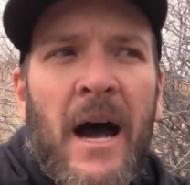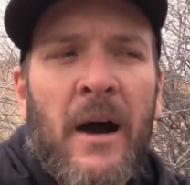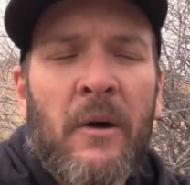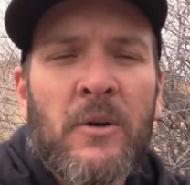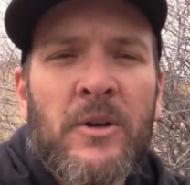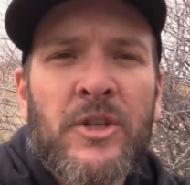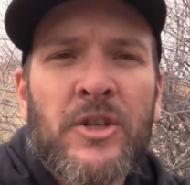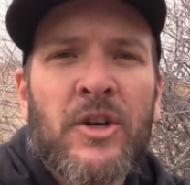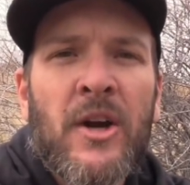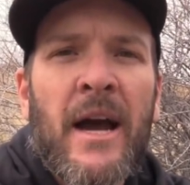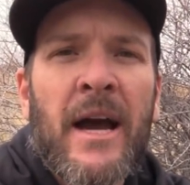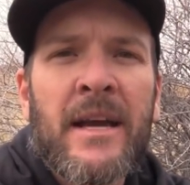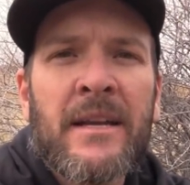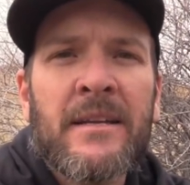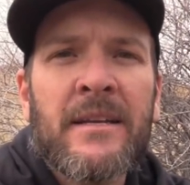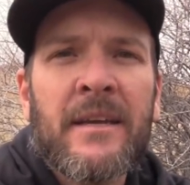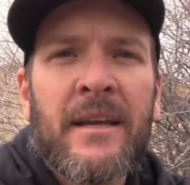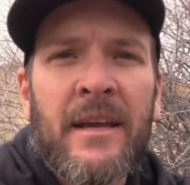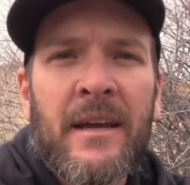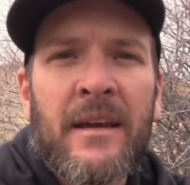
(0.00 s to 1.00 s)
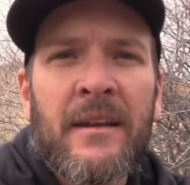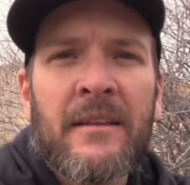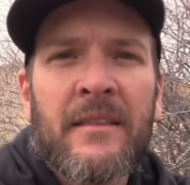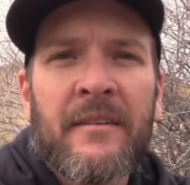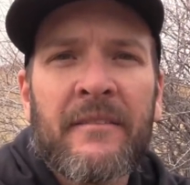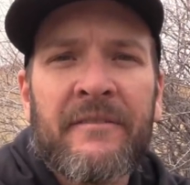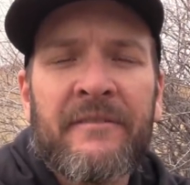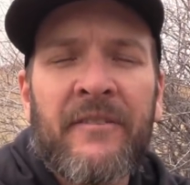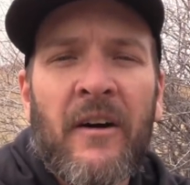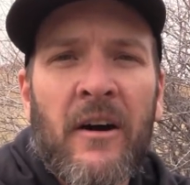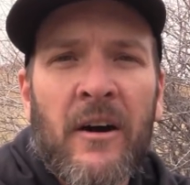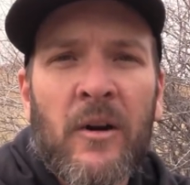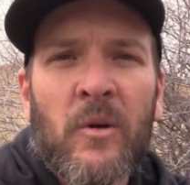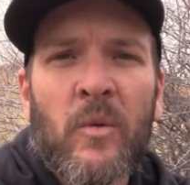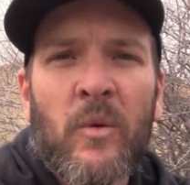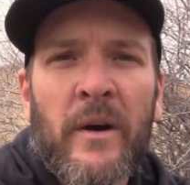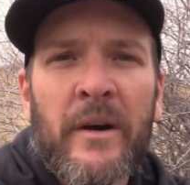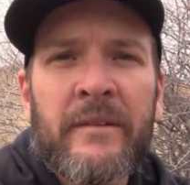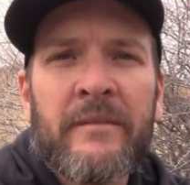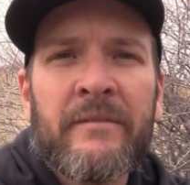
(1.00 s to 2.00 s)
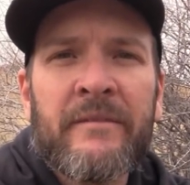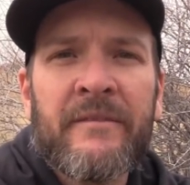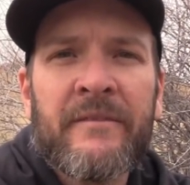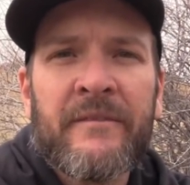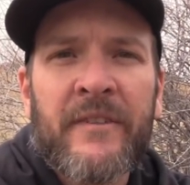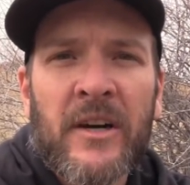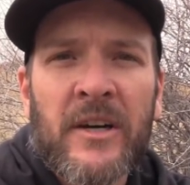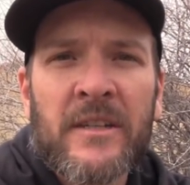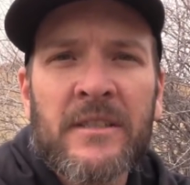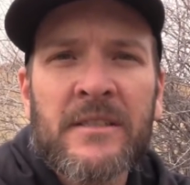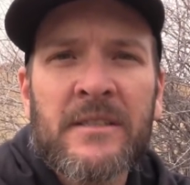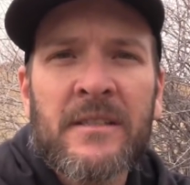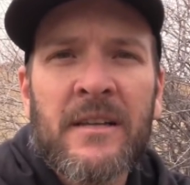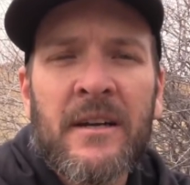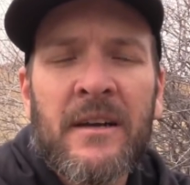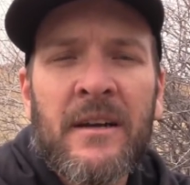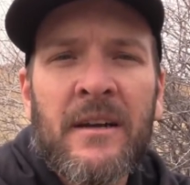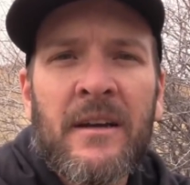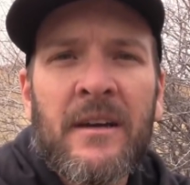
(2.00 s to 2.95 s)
I would try to get the far one first,